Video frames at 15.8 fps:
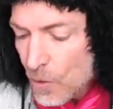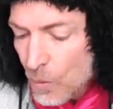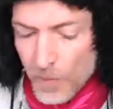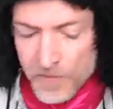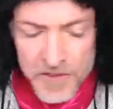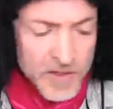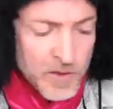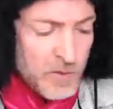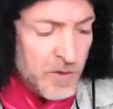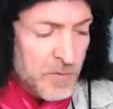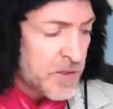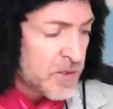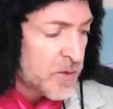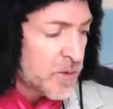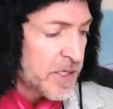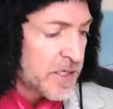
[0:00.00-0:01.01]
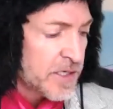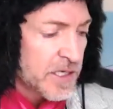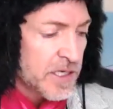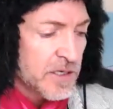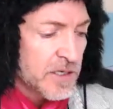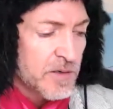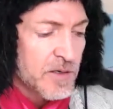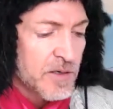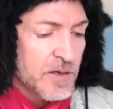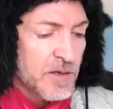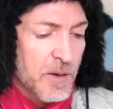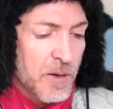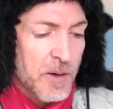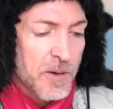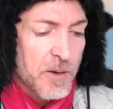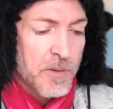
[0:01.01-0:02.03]
One thing that we've been doing in
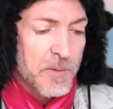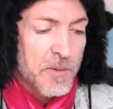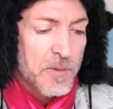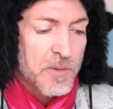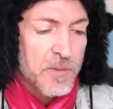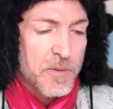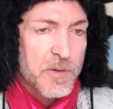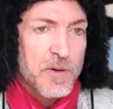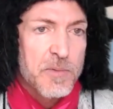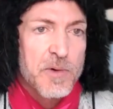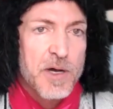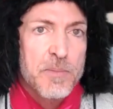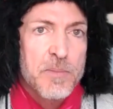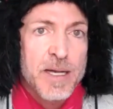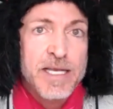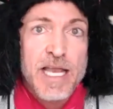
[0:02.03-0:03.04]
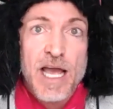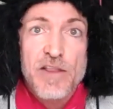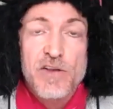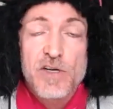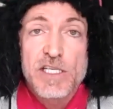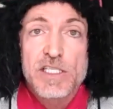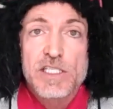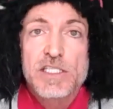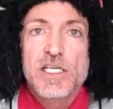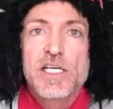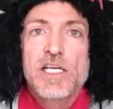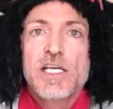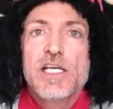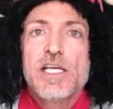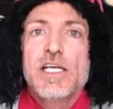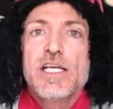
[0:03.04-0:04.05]
uh, my gatherings
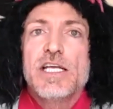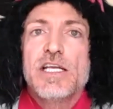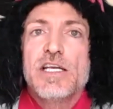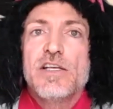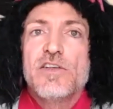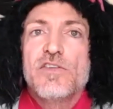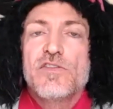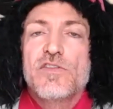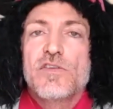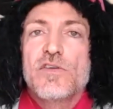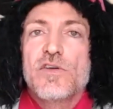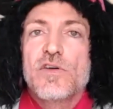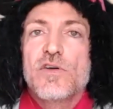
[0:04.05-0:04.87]
is